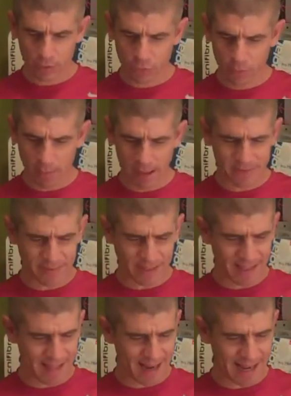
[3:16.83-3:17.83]
So
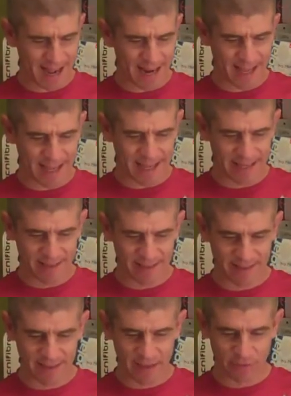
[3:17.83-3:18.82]
basically, that kind of
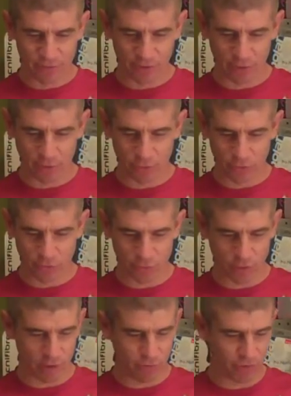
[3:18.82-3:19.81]
is the
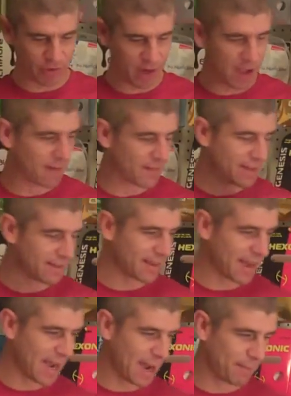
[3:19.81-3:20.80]
construction of it.